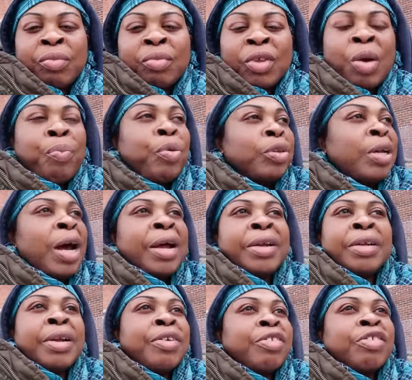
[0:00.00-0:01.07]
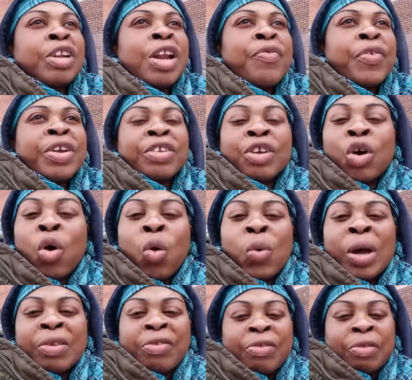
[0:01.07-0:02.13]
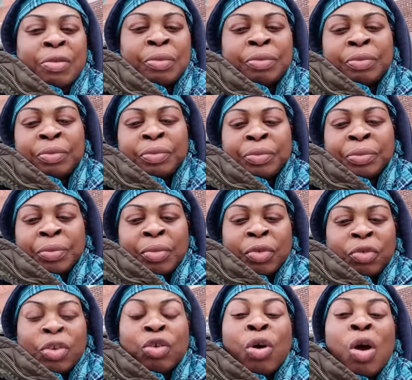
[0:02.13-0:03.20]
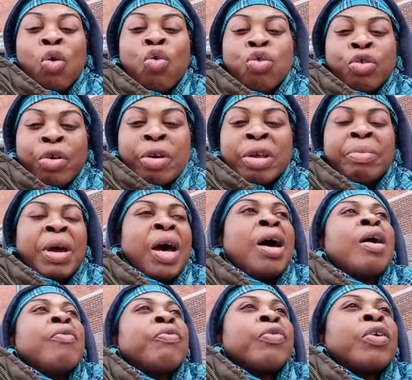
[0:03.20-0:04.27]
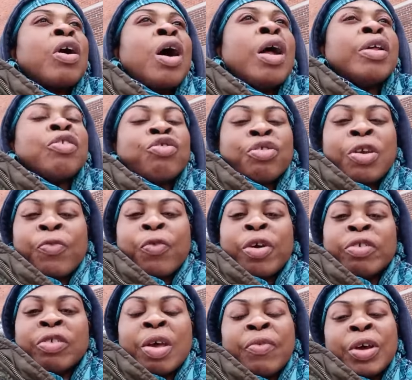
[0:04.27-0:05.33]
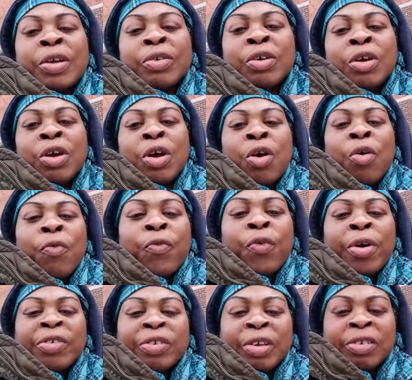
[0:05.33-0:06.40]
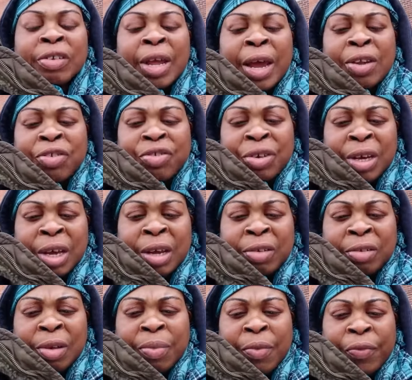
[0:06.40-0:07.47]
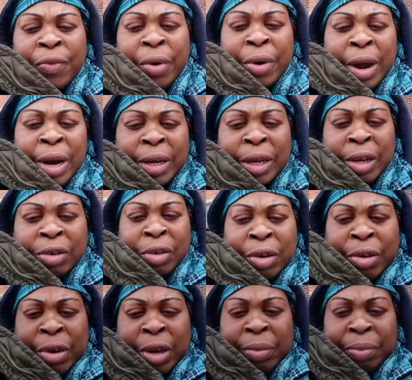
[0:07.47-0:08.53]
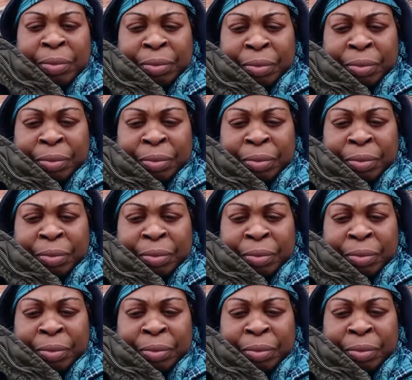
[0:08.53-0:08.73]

And put on it, they just see the difference in hours. So you know a good cream you have. Call in 347-469-3874 and get your cream.